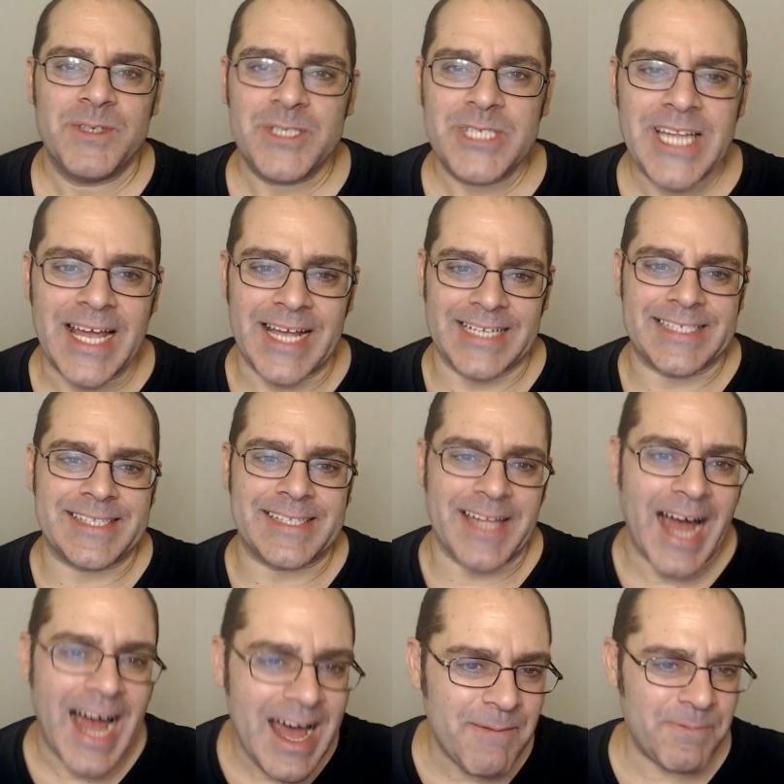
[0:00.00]
not going to
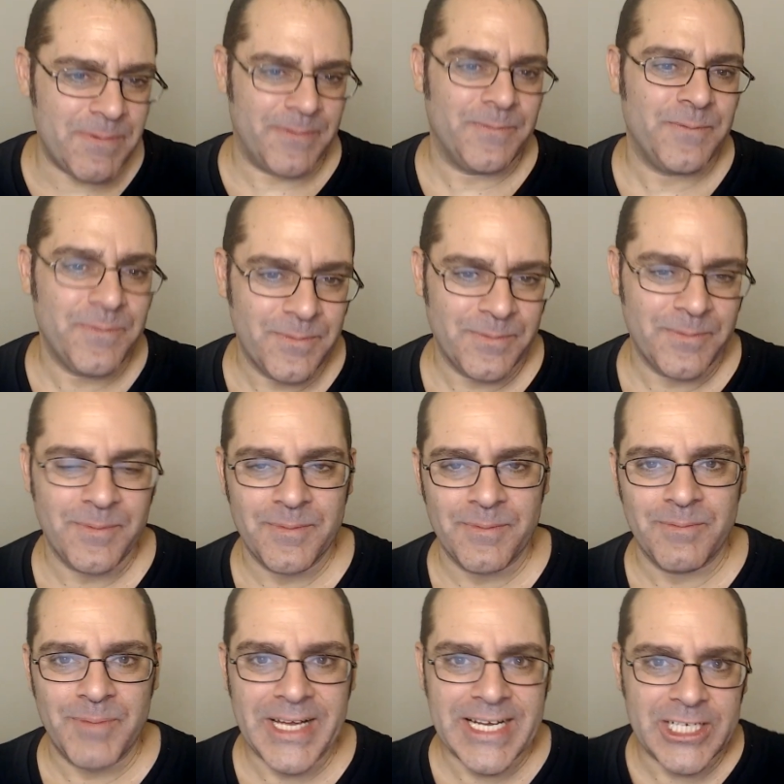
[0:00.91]
stop
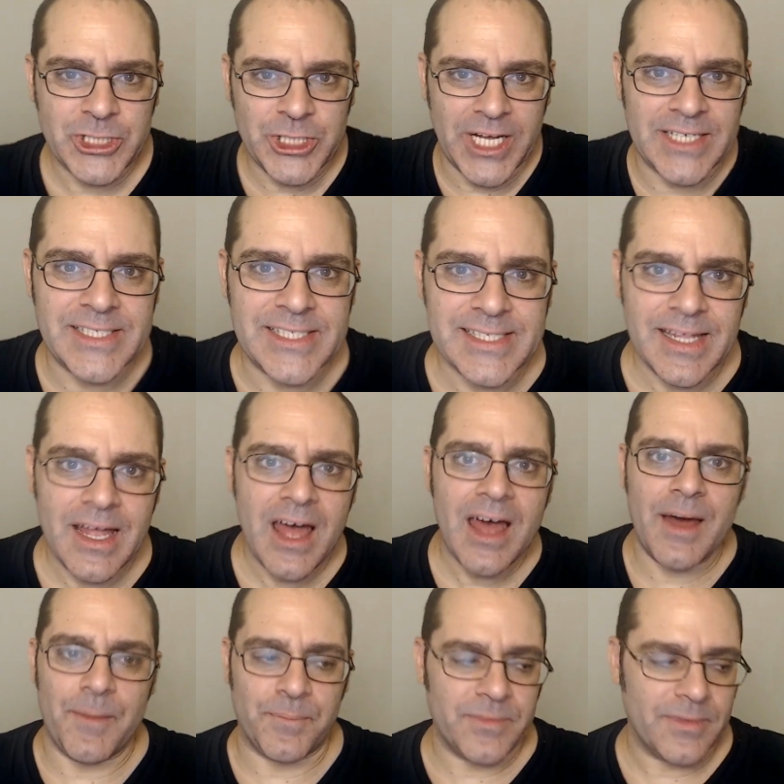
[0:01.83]
because she hasn't
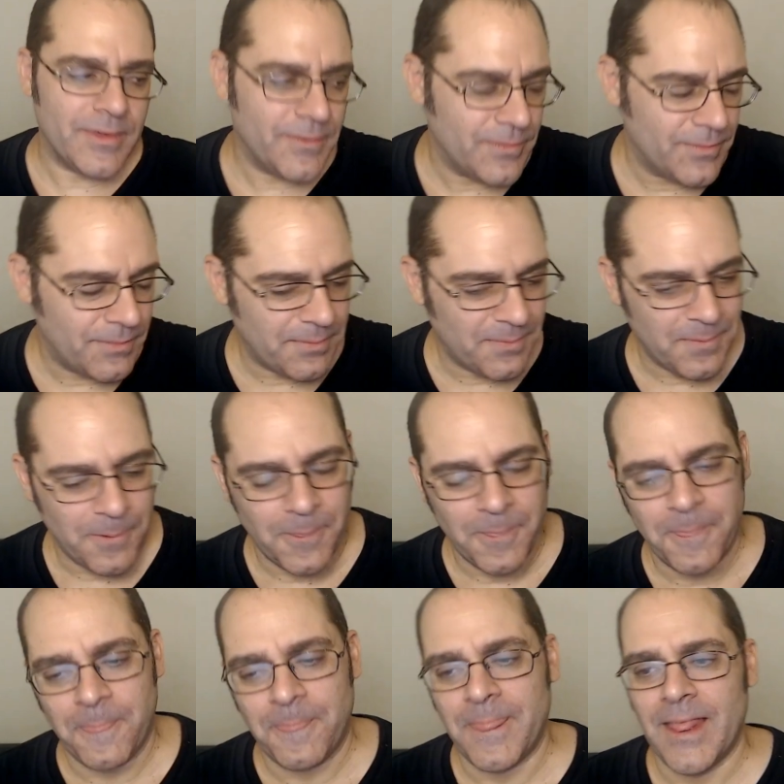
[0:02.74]
stopped.
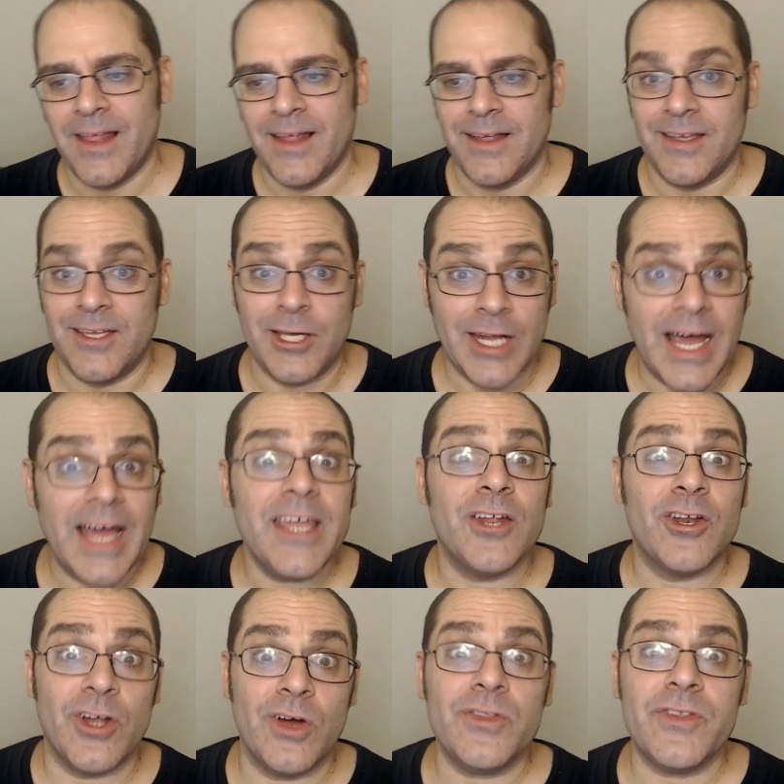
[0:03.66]
You know how you
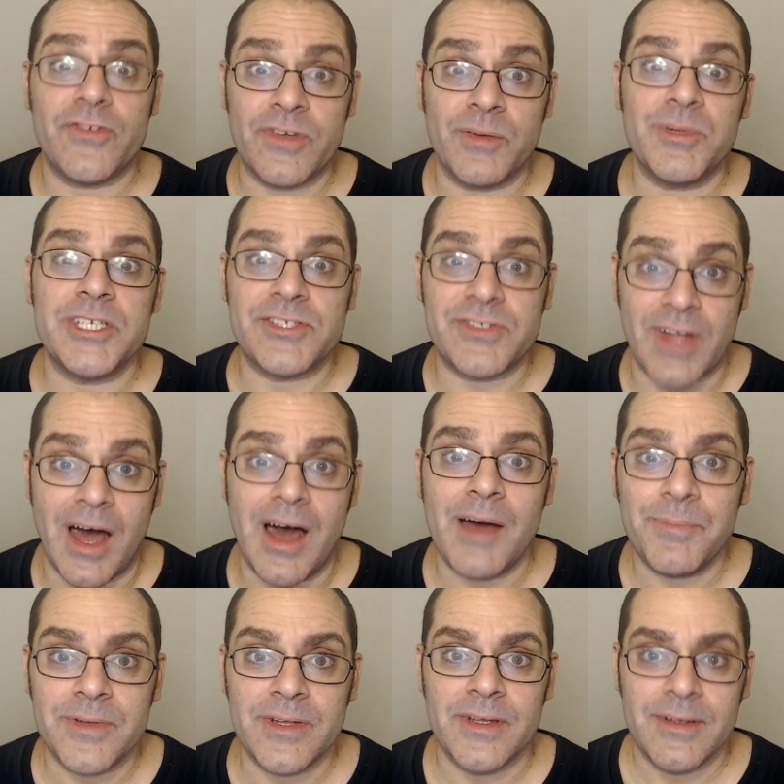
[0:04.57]
know that somebody
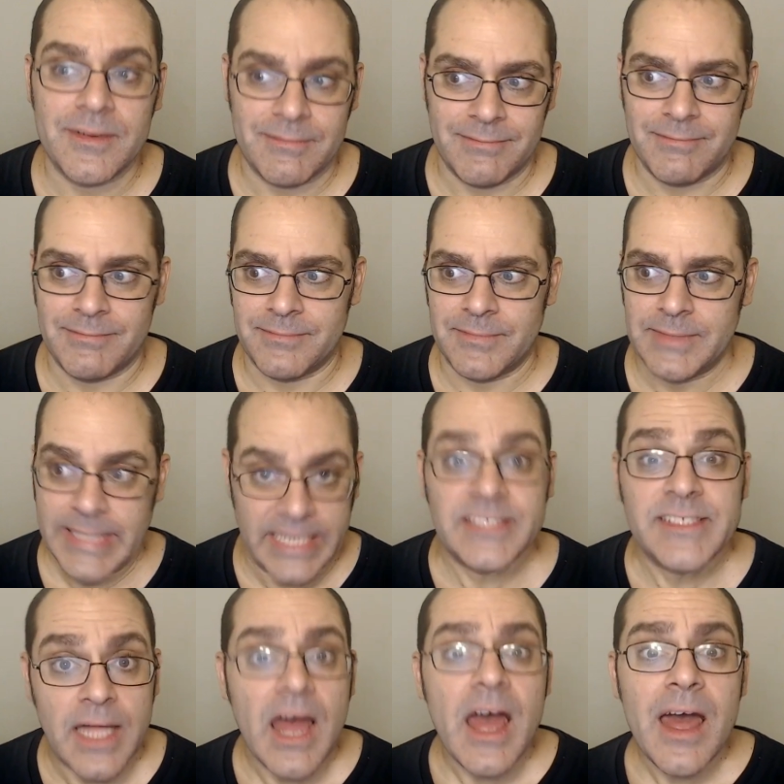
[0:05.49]
stopped? They
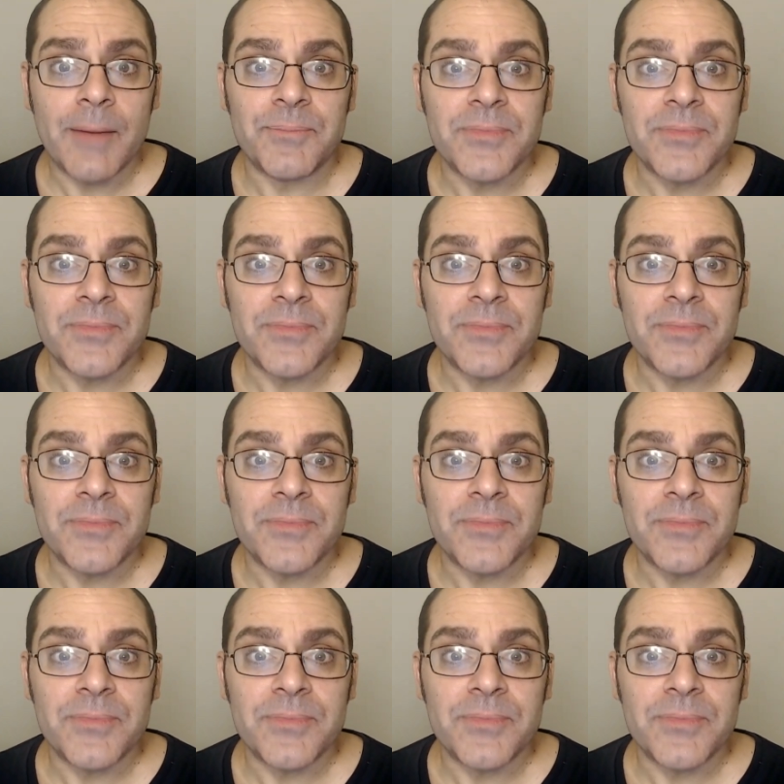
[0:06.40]
stopped.